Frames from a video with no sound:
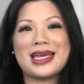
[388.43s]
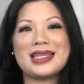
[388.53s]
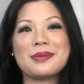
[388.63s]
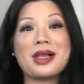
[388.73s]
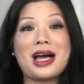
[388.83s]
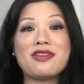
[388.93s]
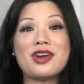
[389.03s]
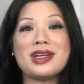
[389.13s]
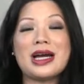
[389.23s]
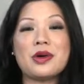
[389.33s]
And the
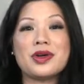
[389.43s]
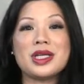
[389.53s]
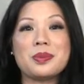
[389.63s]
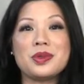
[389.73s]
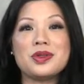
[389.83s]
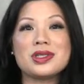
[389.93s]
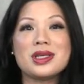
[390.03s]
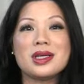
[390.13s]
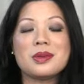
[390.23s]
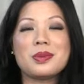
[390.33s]
platform now already
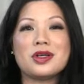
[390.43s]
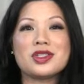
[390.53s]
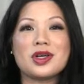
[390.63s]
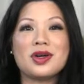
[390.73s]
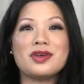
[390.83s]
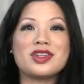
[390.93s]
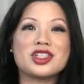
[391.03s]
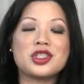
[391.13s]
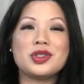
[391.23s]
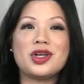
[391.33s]
boasts over
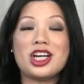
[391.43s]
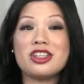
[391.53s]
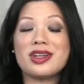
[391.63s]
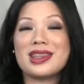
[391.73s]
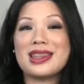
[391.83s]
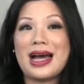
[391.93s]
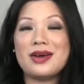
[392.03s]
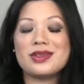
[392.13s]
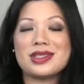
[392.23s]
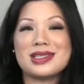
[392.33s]

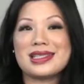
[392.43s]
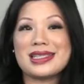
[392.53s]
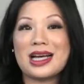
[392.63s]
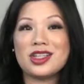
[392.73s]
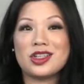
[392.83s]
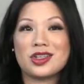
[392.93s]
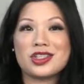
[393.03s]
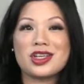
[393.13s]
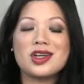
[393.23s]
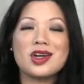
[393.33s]
200,000
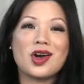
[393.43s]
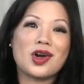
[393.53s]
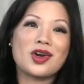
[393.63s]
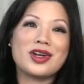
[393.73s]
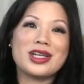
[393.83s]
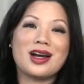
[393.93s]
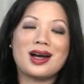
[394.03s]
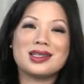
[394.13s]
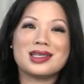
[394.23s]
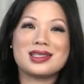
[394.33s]
sellers are already
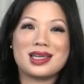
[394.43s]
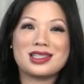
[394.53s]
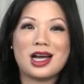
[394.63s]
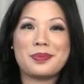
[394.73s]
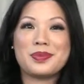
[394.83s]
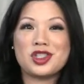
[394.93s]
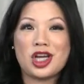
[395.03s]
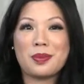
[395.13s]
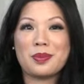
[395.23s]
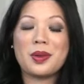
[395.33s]
on the TikTok
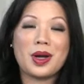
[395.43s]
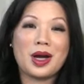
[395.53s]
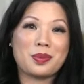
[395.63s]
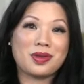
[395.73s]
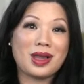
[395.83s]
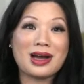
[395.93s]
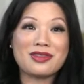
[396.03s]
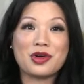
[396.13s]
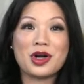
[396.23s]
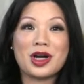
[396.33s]
Shop
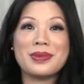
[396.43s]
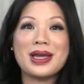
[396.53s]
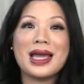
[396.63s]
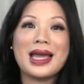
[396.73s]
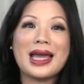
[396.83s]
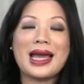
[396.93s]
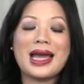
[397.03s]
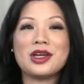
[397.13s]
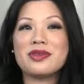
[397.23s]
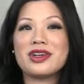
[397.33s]
platform,
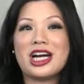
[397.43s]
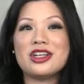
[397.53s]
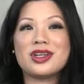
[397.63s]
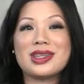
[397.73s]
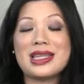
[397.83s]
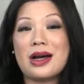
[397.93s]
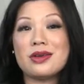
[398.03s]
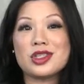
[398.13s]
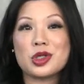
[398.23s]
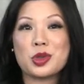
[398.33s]
and over
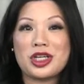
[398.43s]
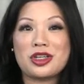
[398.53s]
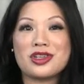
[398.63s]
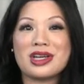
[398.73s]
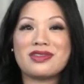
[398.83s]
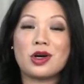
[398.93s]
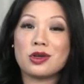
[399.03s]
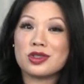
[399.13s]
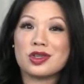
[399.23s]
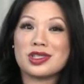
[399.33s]
100,000 creators have
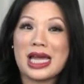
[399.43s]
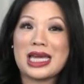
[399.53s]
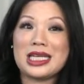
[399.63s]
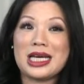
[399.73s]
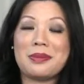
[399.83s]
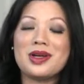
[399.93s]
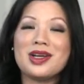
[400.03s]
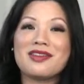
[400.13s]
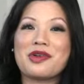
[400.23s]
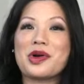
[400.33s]
also signed up
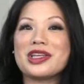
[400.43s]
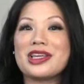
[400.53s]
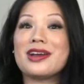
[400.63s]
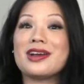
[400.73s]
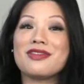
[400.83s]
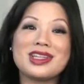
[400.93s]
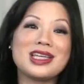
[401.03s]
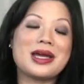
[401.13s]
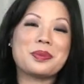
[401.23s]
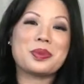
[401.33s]
for their
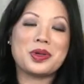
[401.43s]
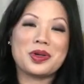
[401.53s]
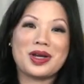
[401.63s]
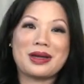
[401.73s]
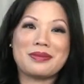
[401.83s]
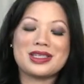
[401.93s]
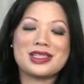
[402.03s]
affiliate programming.